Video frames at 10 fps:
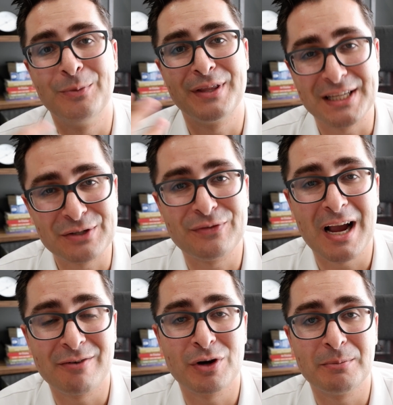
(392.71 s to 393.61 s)
with this
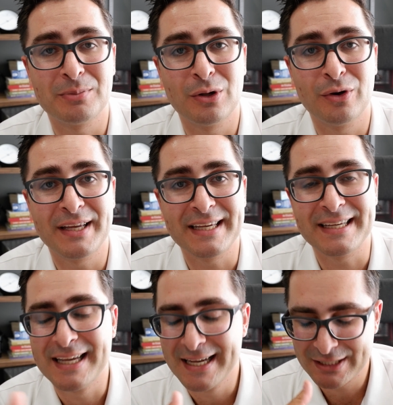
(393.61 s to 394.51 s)
Fiverr
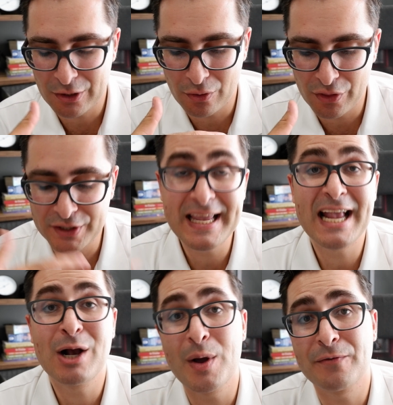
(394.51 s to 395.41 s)
employee. So the
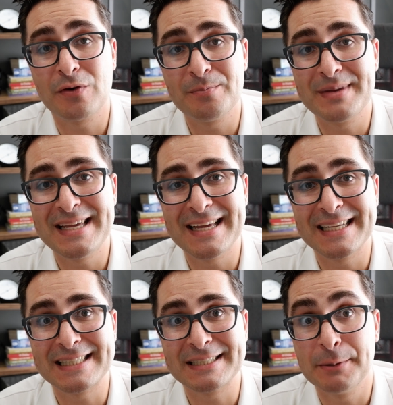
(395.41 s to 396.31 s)
takeaway for me
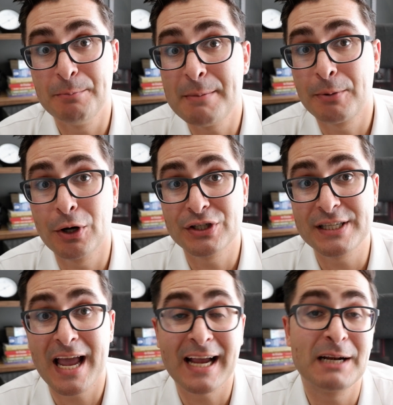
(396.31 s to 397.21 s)
is, me
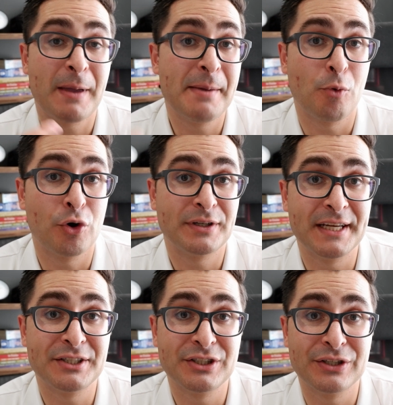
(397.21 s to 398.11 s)
personally, I'm going to pay more
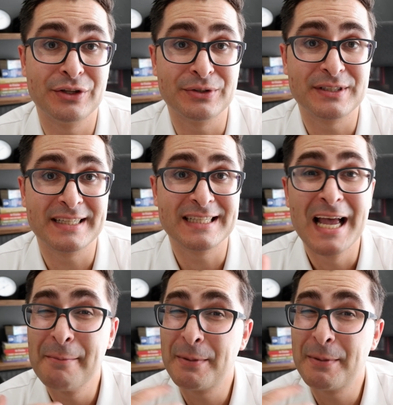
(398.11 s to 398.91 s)
attention to those things,